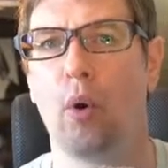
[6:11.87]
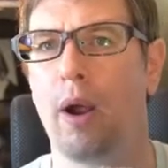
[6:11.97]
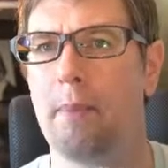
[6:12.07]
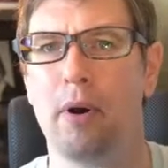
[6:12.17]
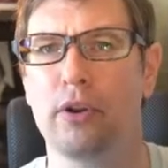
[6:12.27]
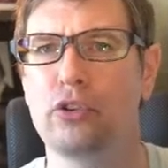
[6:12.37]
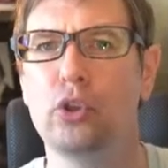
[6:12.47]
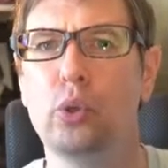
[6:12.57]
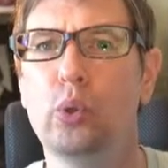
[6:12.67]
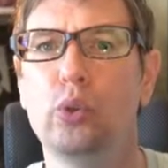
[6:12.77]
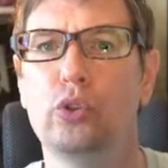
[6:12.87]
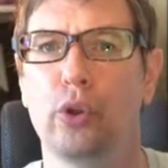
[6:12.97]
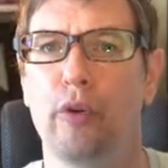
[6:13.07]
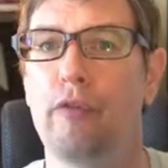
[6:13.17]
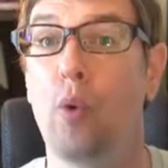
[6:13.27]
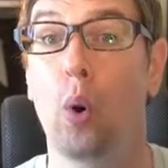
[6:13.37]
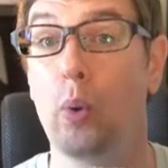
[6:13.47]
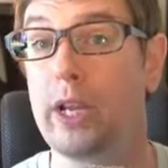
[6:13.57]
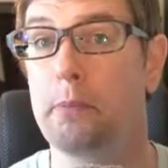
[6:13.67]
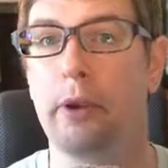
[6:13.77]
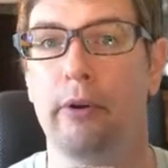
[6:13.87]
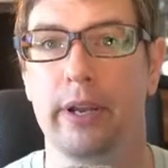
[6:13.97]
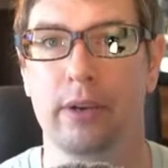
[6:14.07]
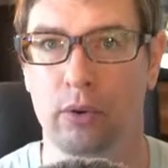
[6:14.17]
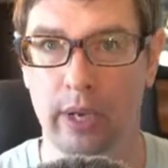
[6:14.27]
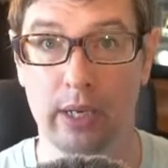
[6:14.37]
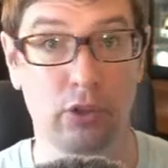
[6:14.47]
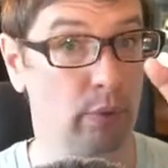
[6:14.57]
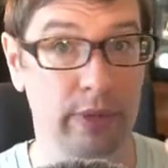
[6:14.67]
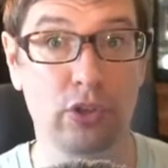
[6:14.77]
about a 2 to 4 week period, okay? So these